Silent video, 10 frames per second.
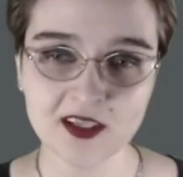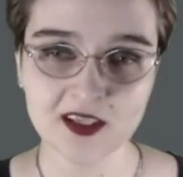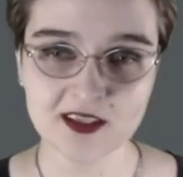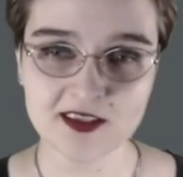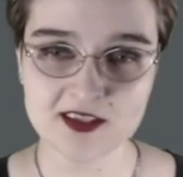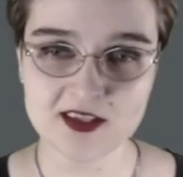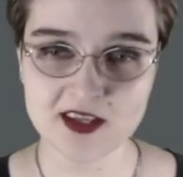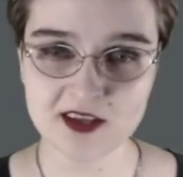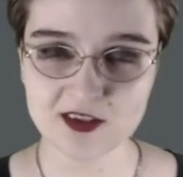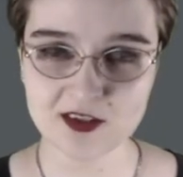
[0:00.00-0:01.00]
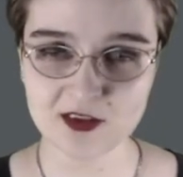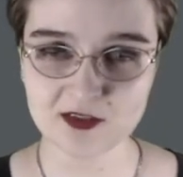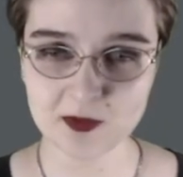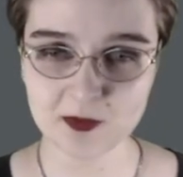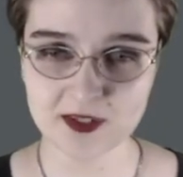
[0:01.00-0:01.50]
At the center
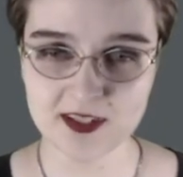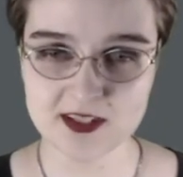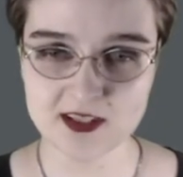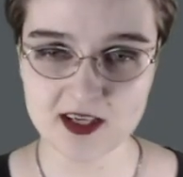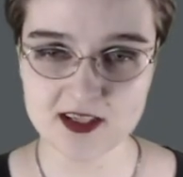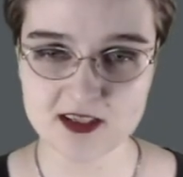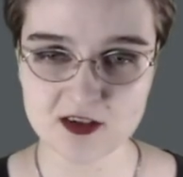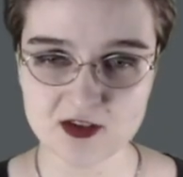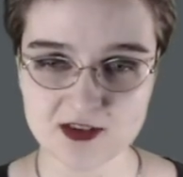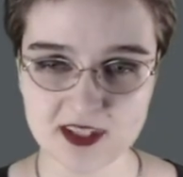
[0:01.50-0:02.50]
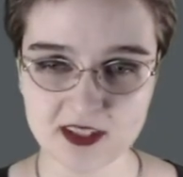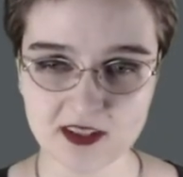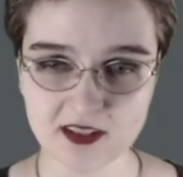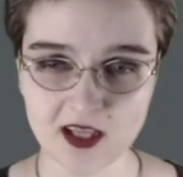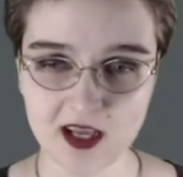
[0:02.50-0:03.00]
of the place lies the tree of
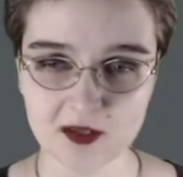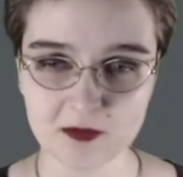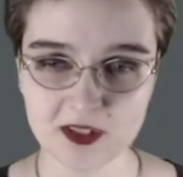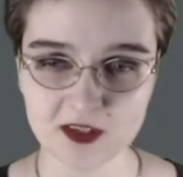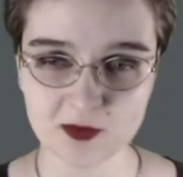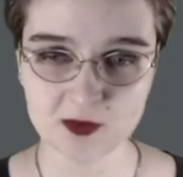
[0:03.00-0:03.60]
enlightenment,